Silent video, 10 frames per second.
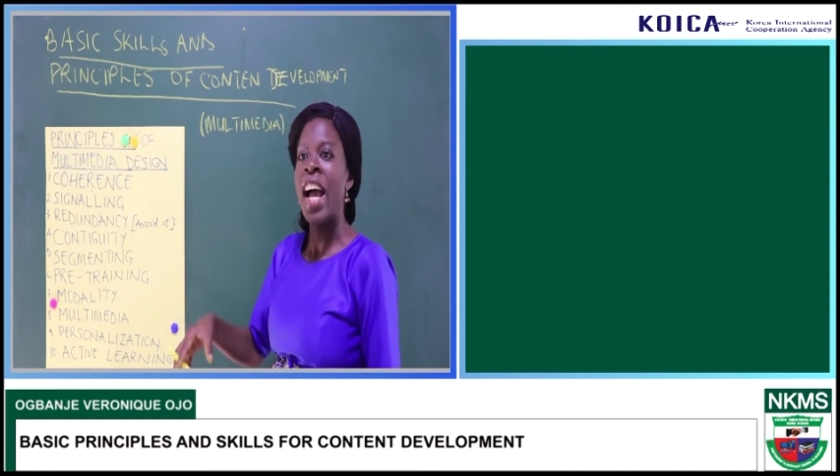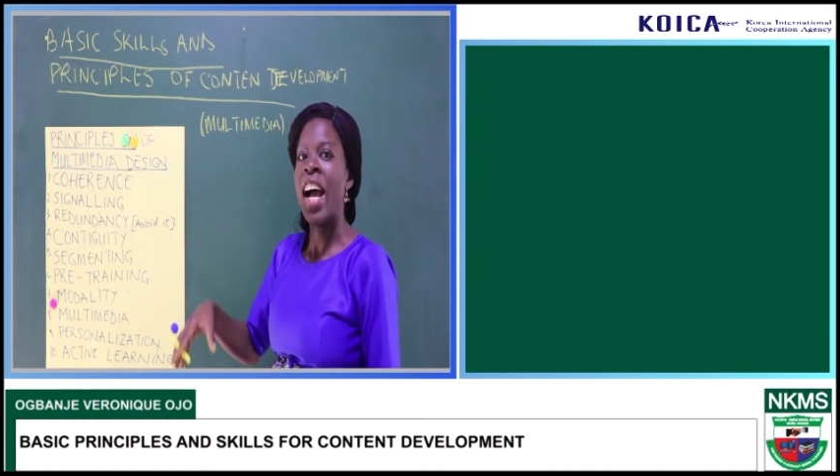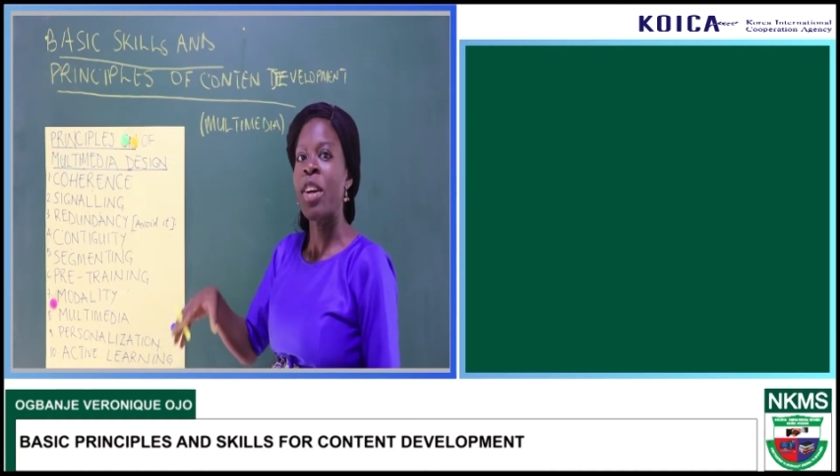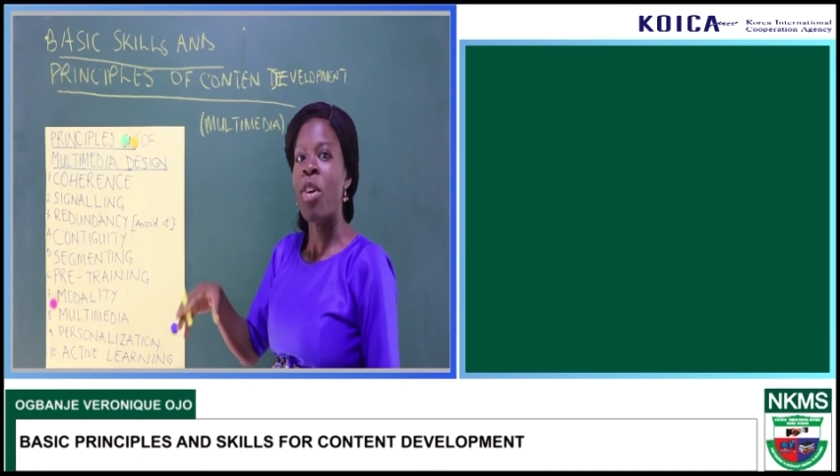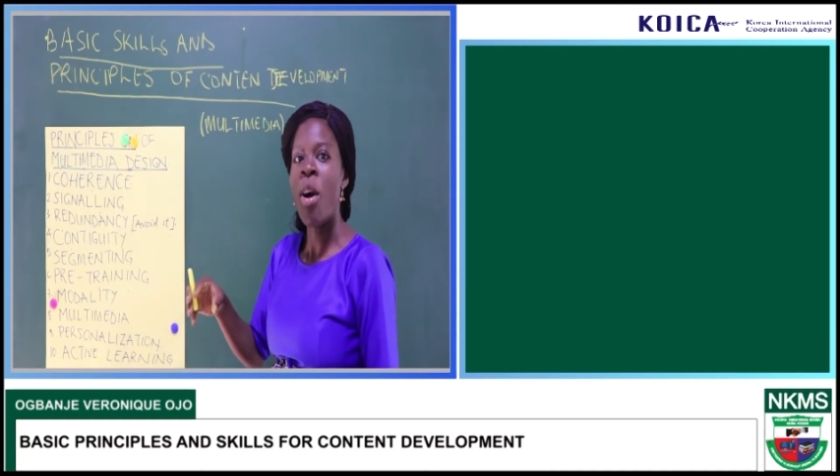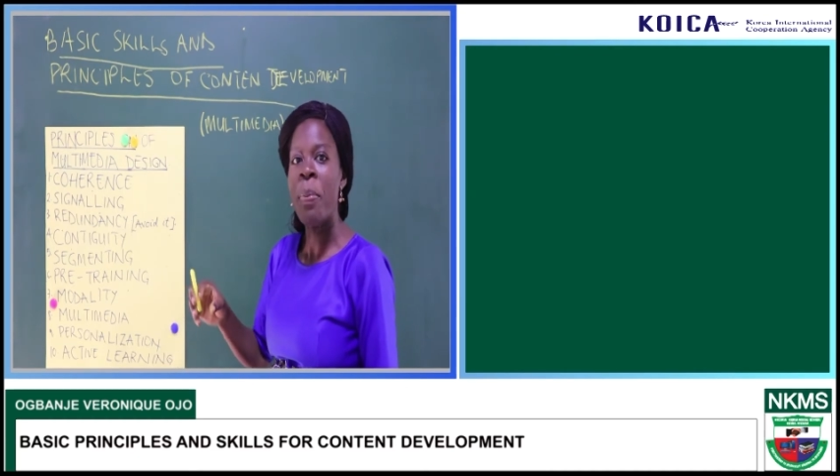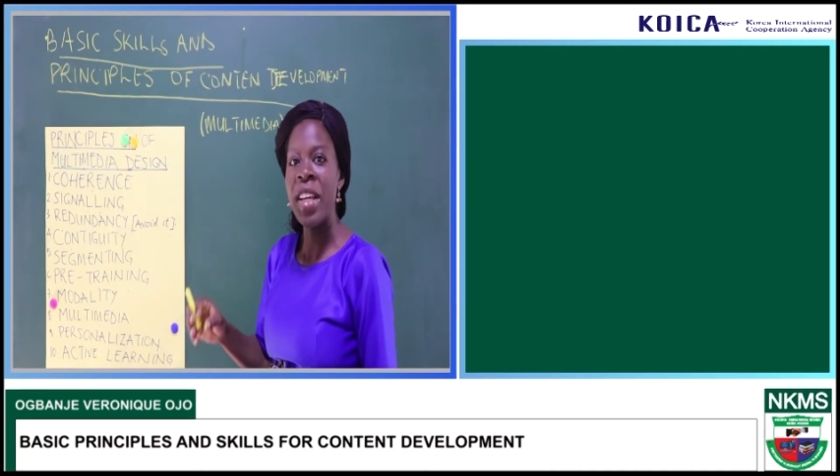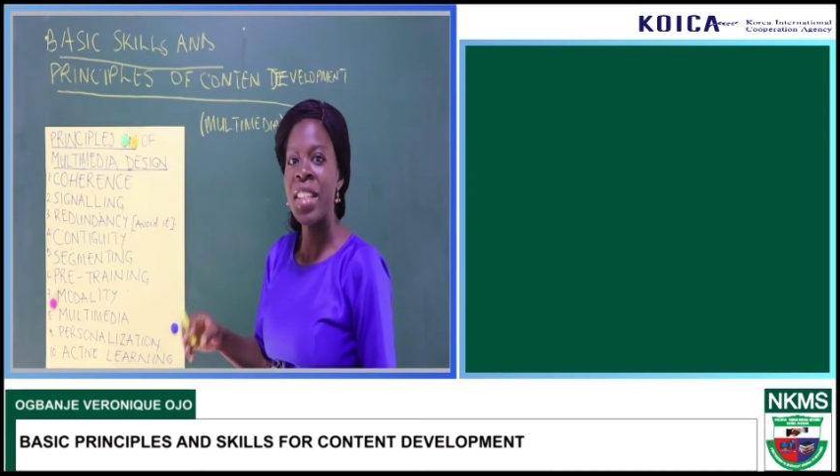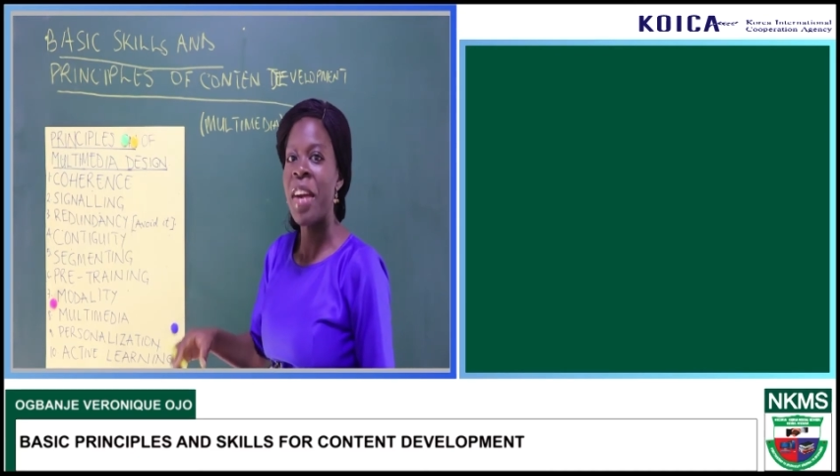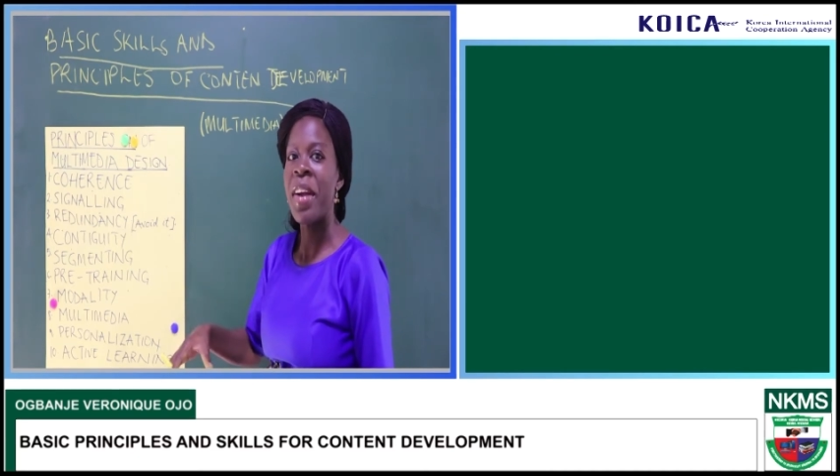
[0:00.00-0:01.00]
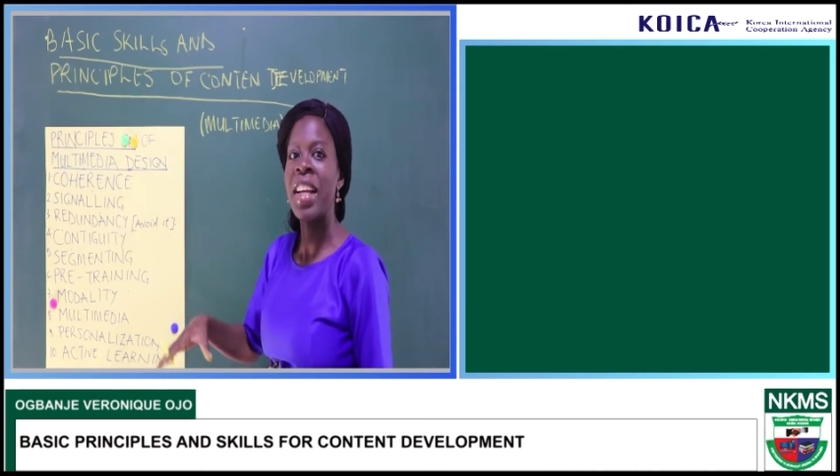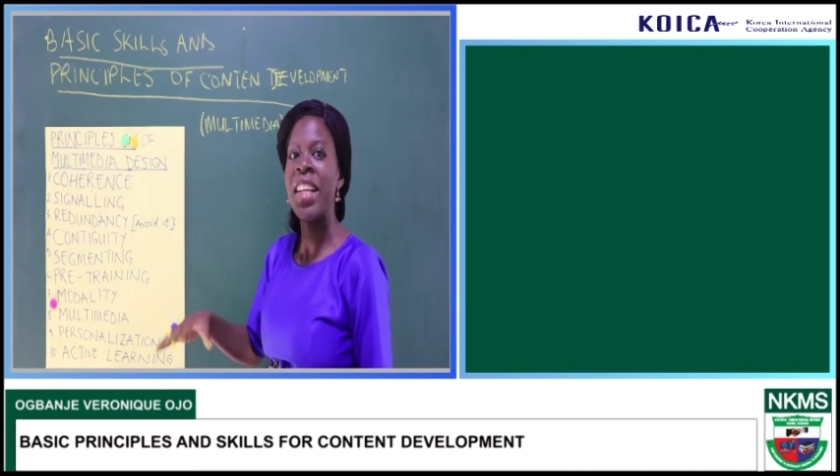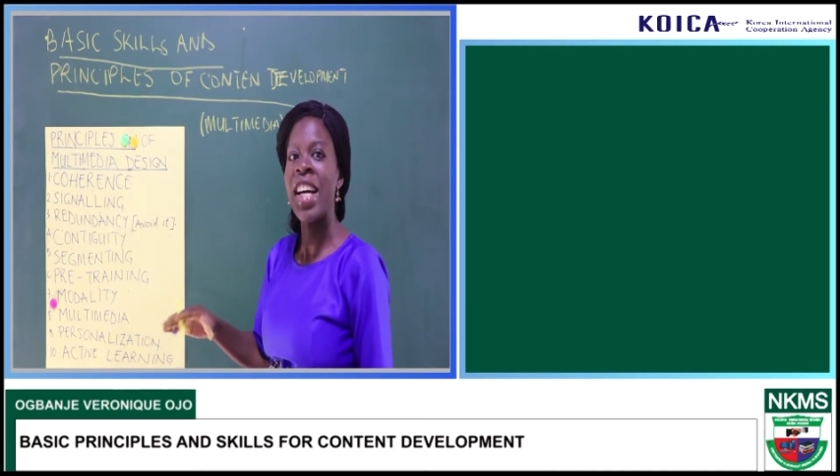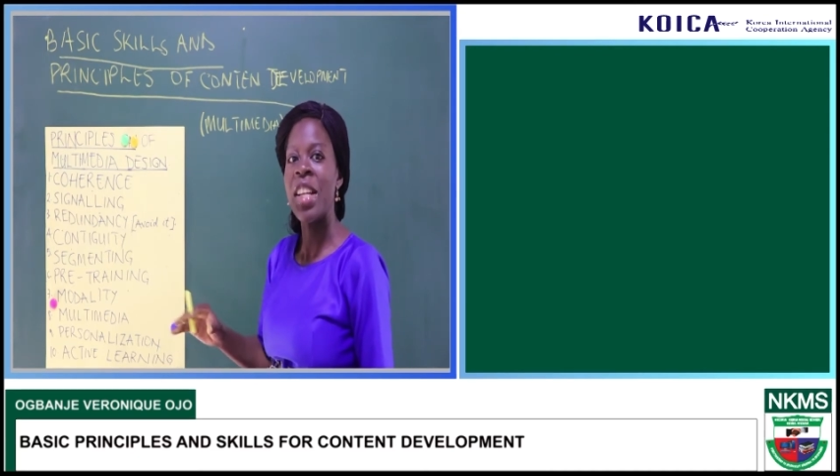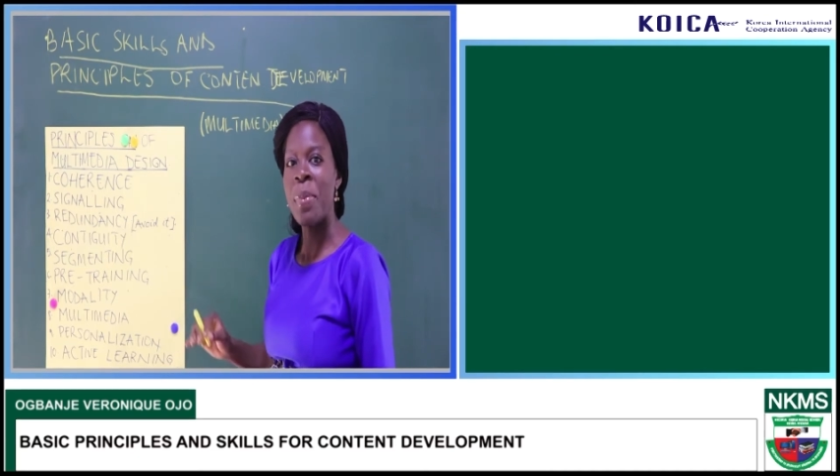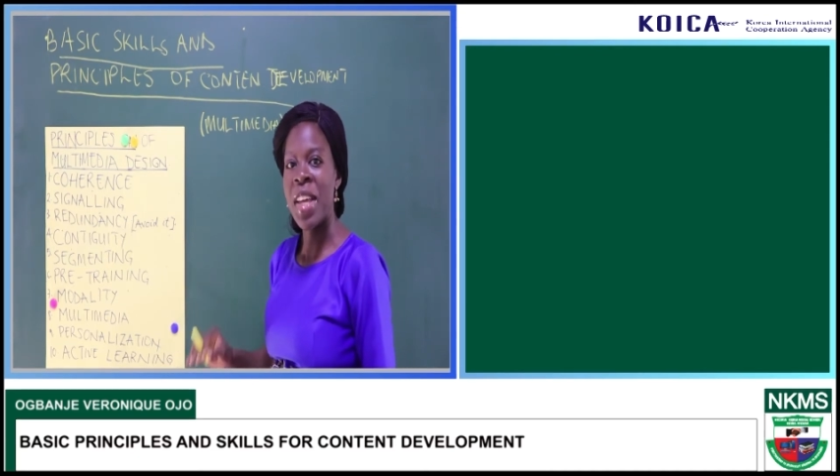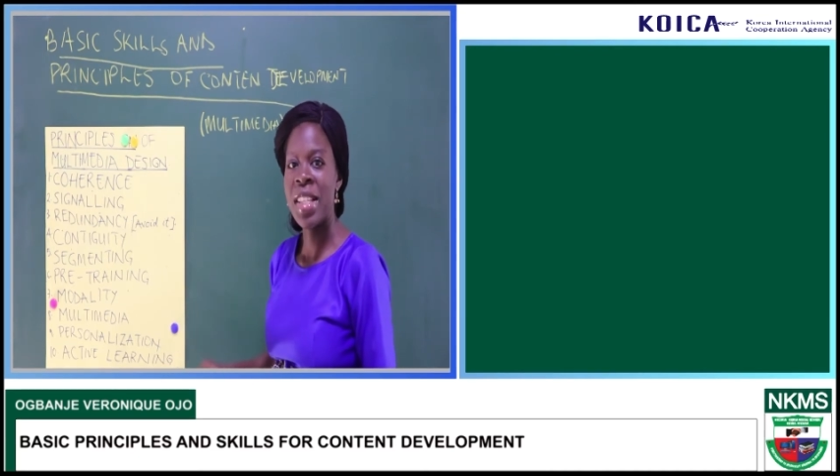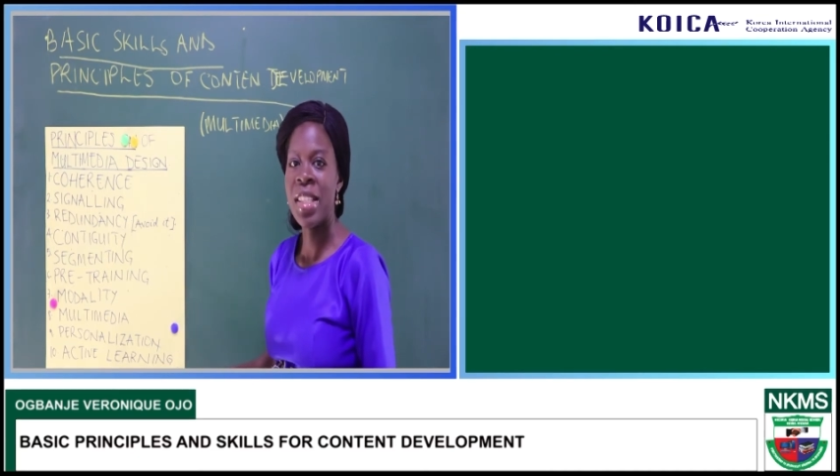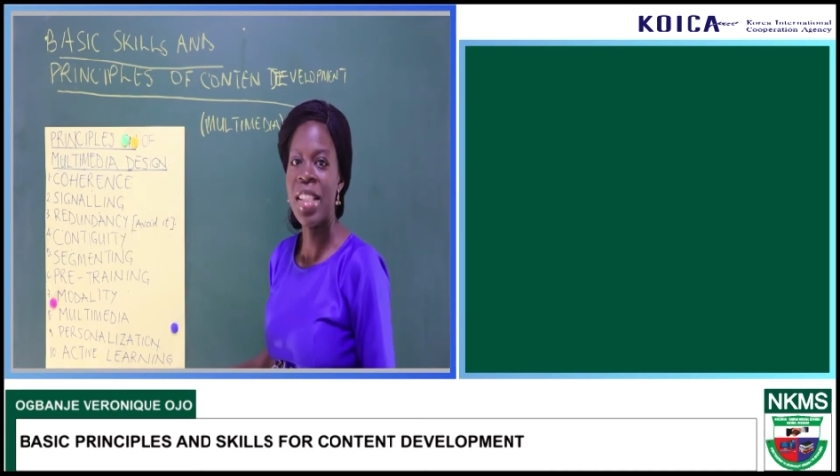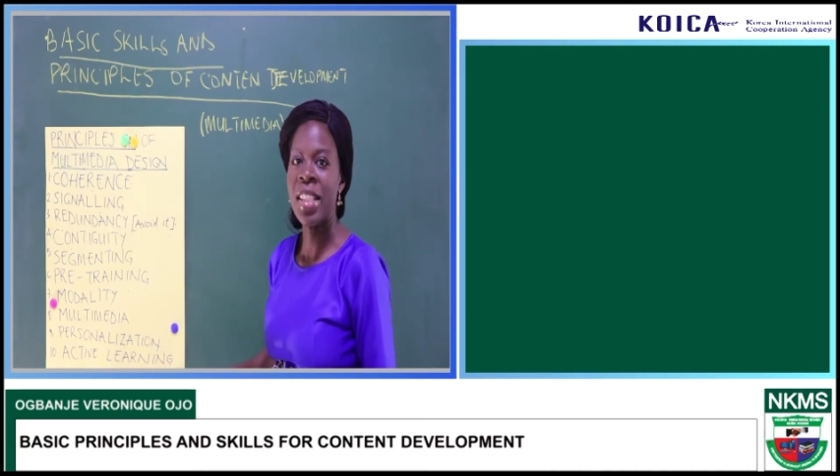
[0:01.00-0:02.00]
and copying directly and
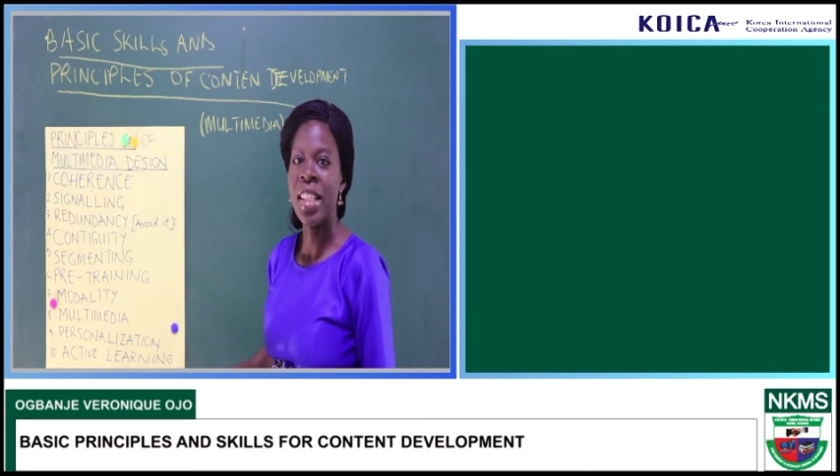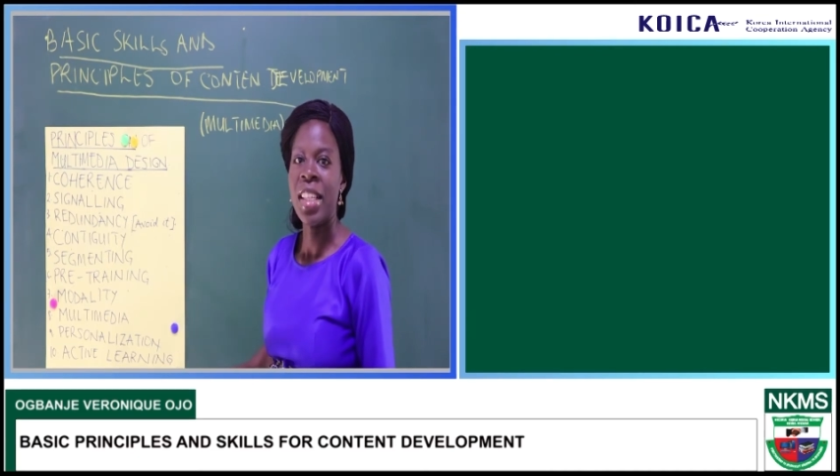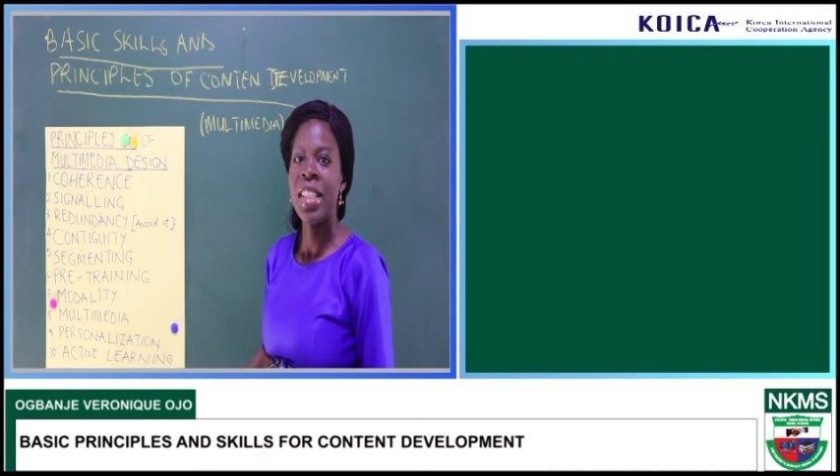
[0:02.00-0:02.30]
pasting.